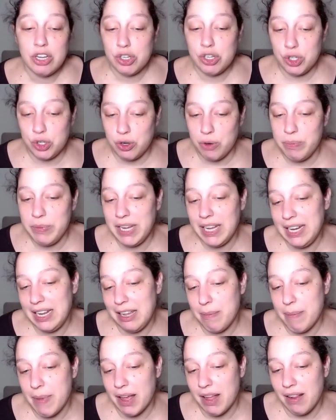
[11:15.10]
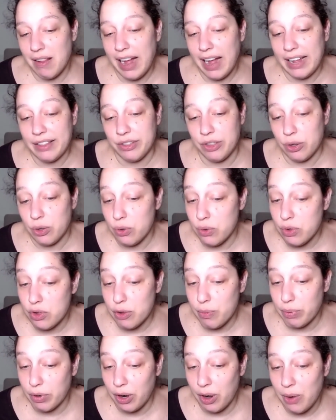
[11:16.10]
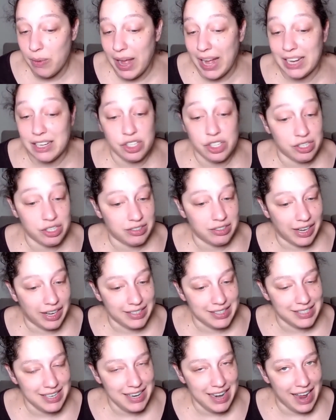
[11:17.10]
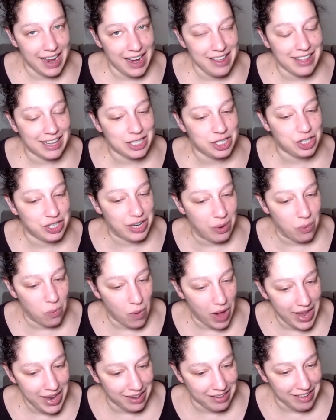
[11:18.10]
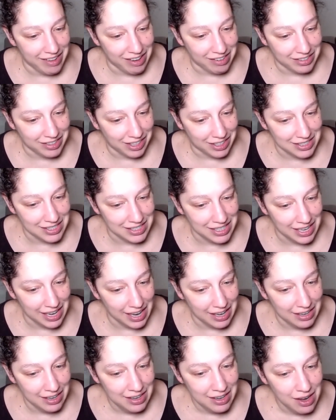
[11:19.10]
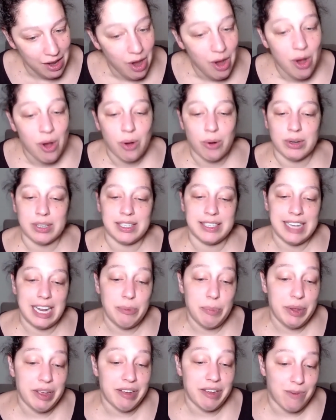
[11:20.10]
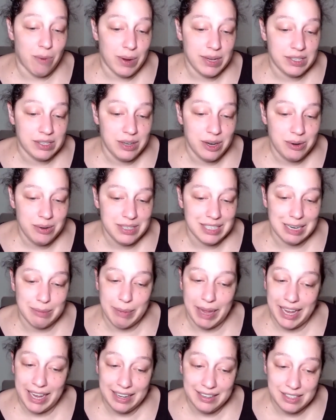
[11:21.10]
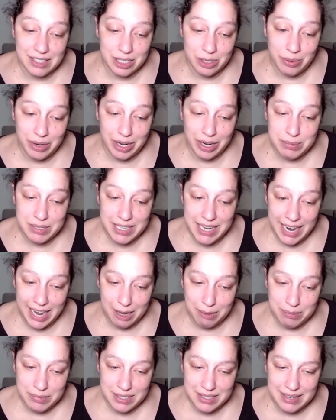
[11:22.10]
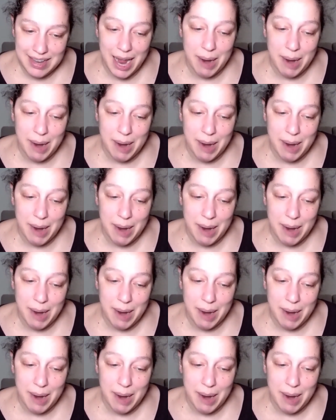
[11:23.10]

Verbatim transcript: Shoot me an email at the google pro at jill dot c a, that's J Y L L dot C A, or send me a voice note in my Instagram D Ms.